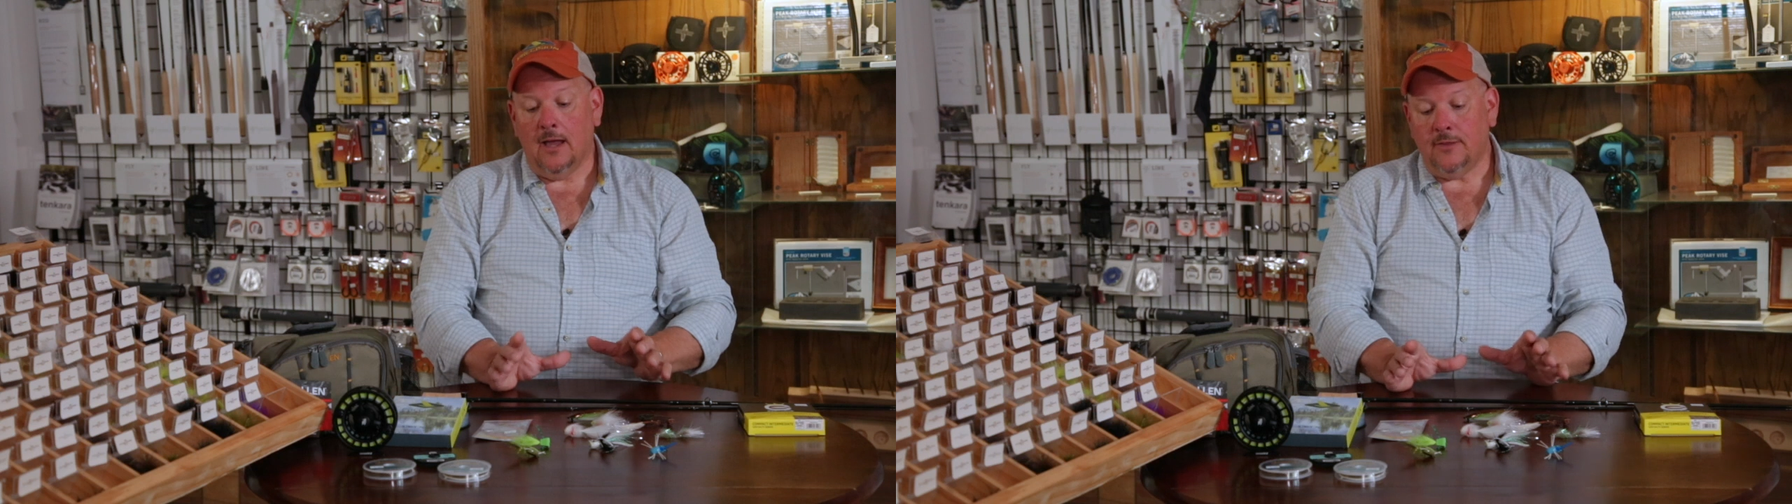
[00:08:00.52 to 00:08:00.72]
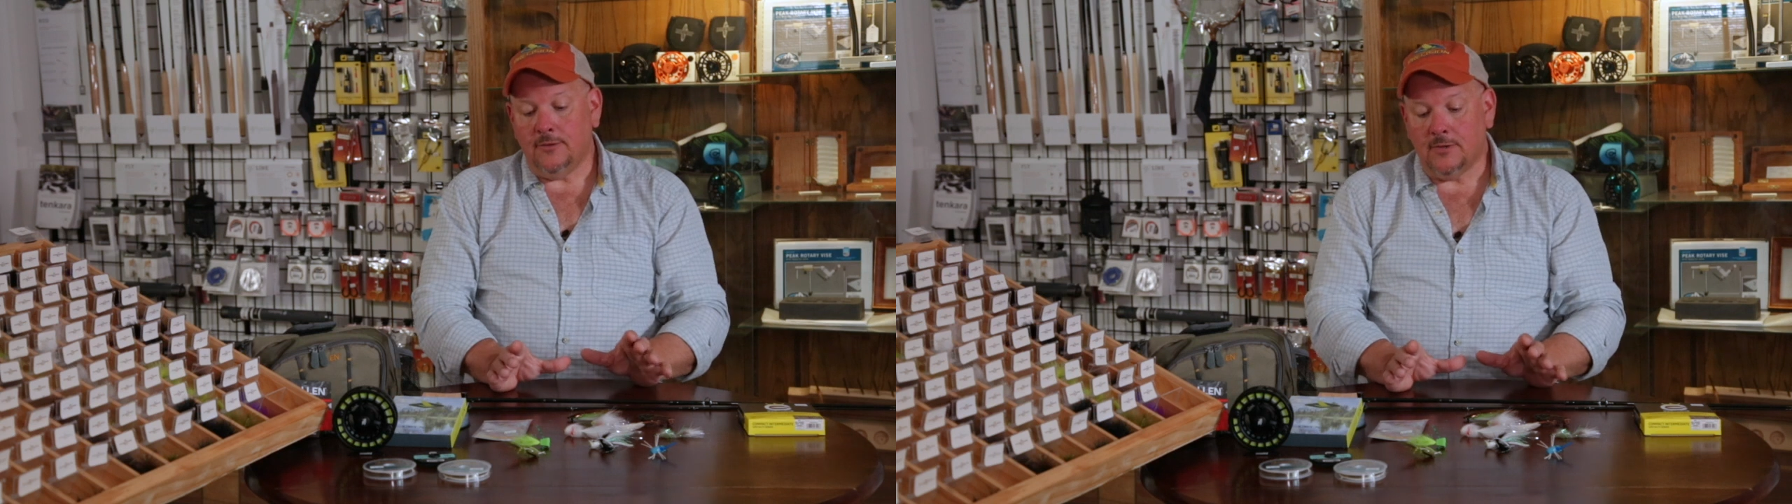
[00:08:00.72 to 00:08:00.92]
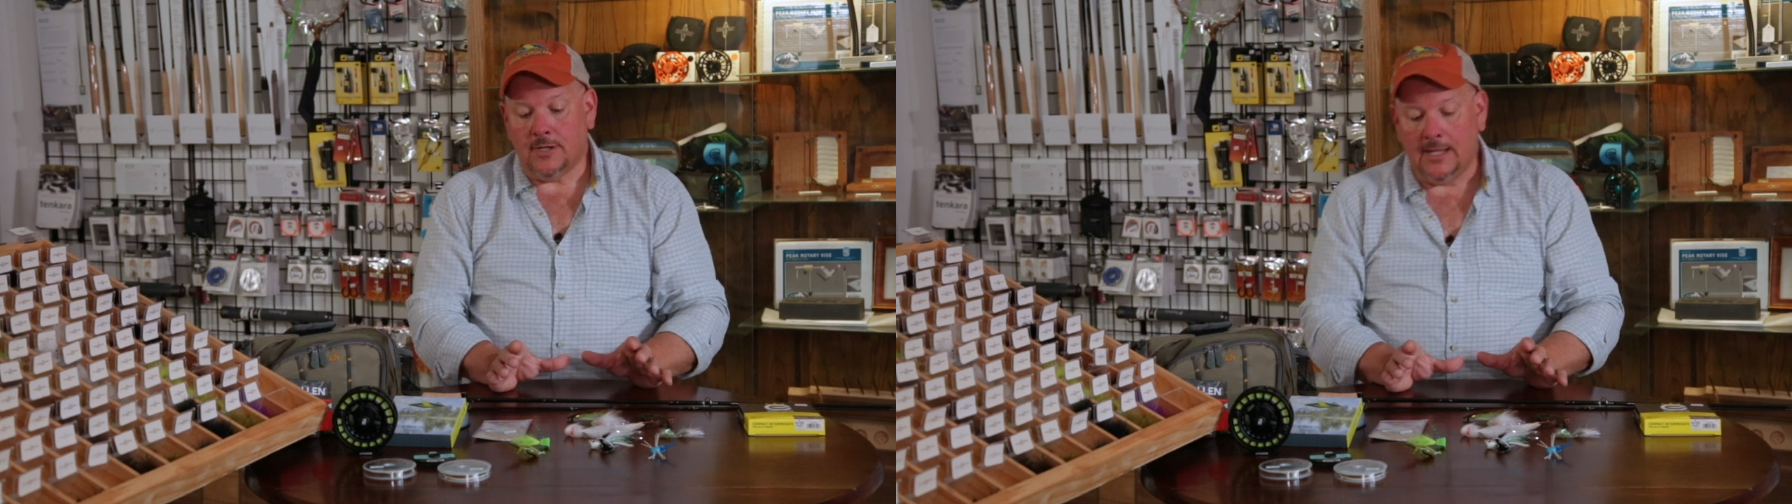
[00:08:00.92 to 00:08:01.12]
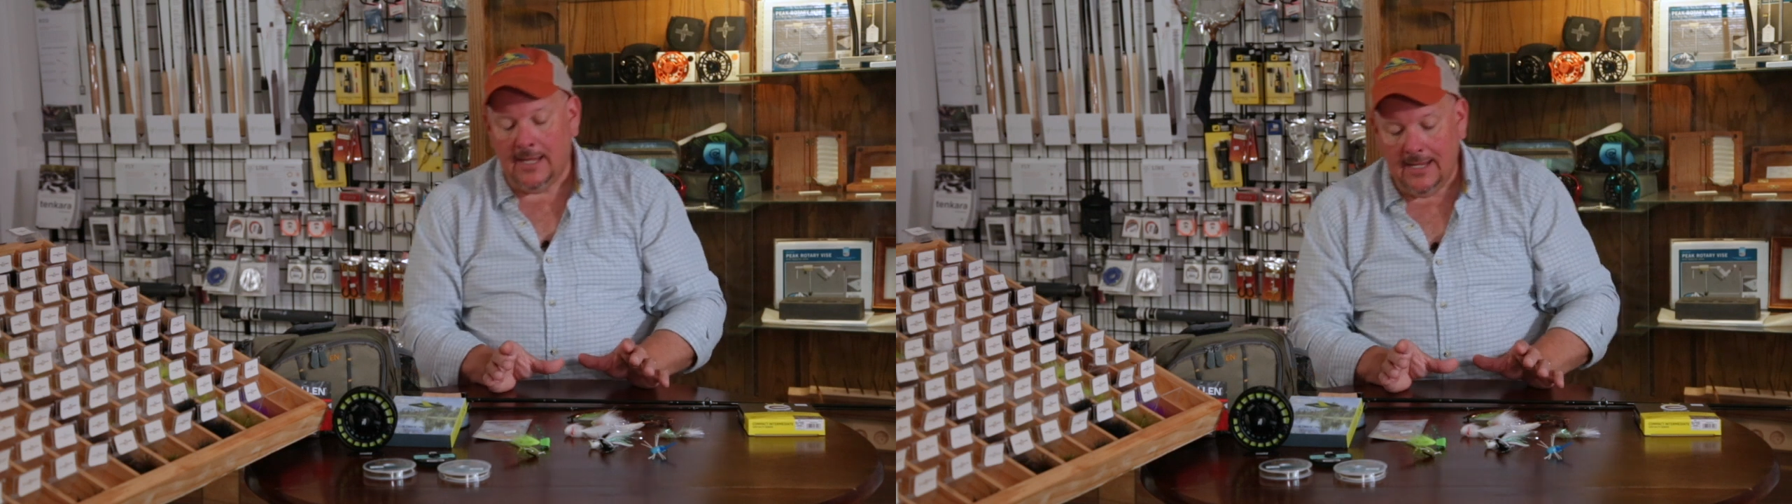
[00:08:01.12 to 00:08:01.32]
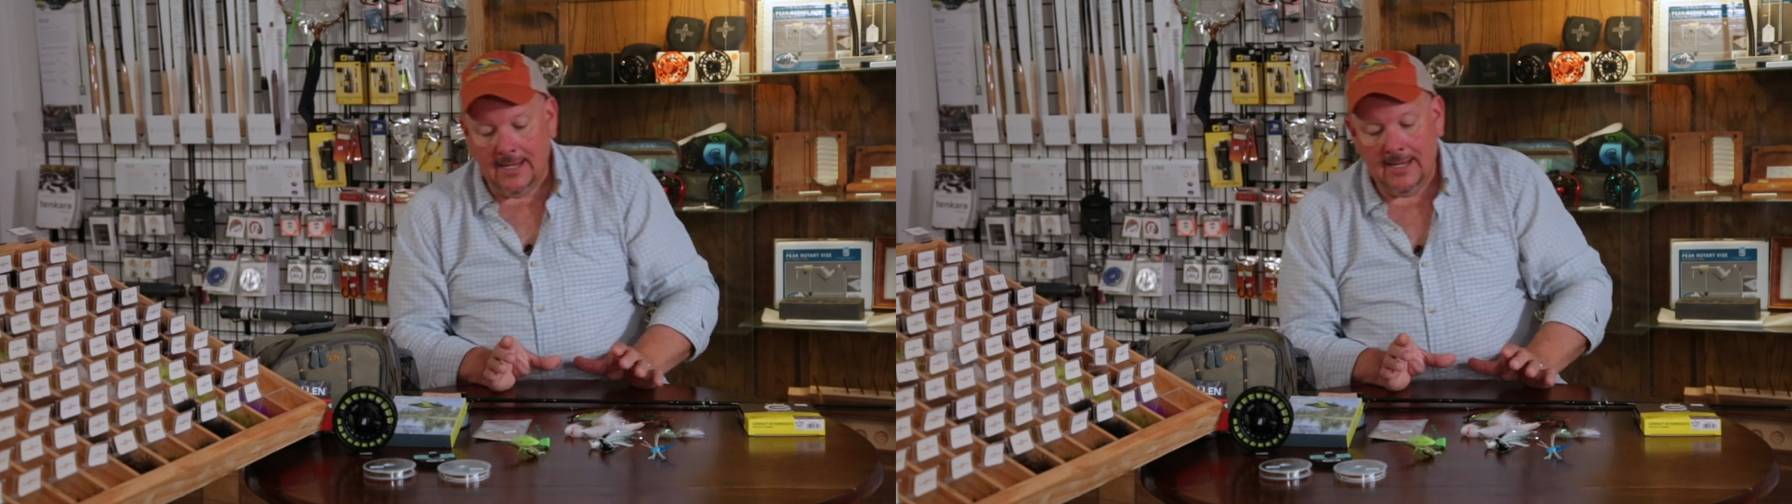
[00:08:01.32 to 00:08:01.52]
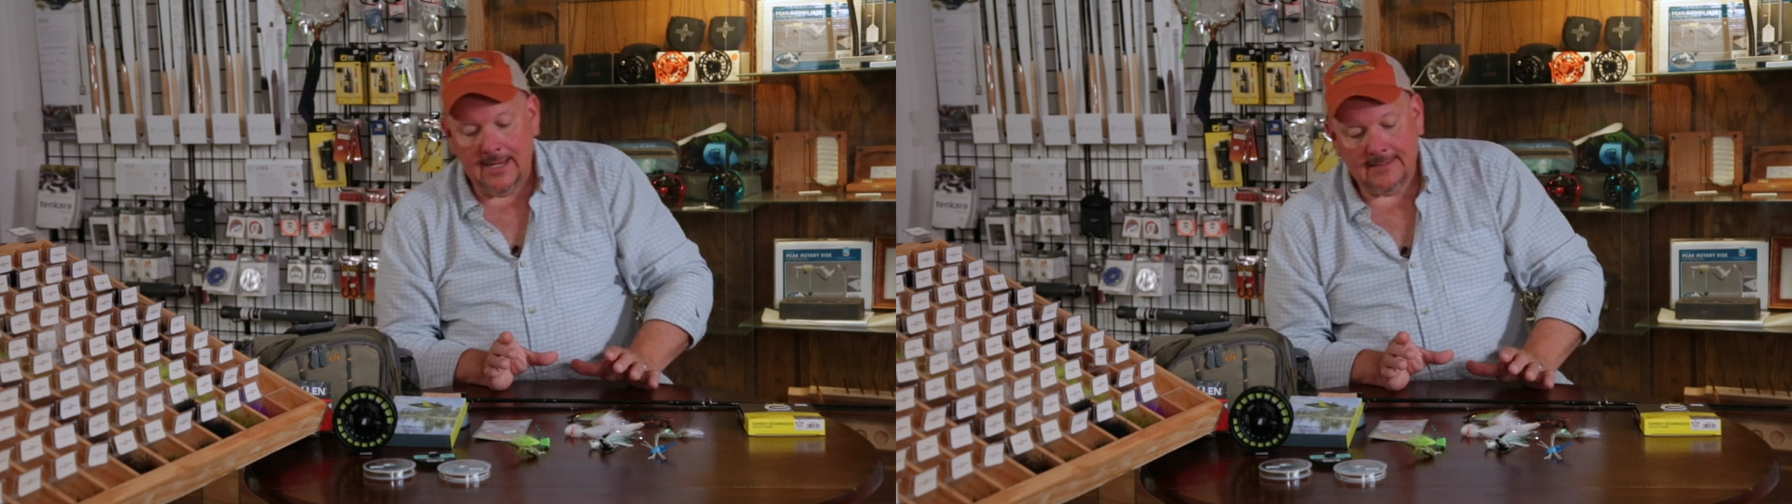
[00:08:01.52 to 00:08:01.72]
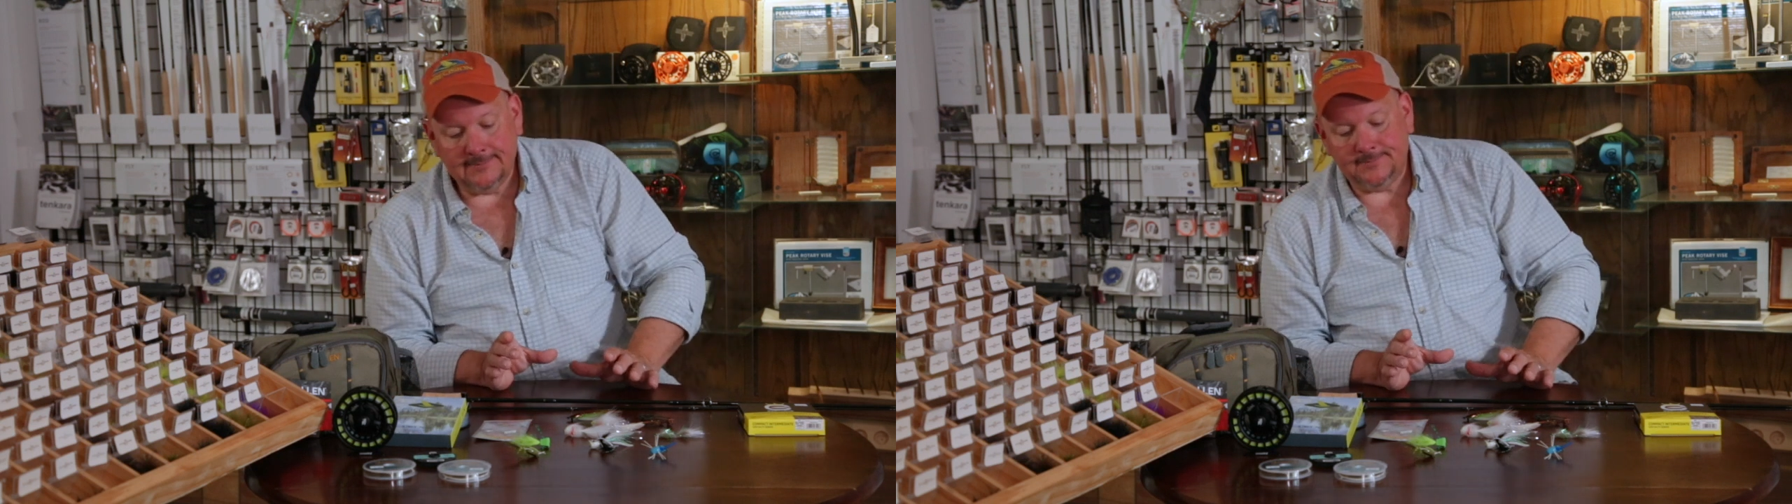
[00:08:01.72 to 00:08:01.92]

other key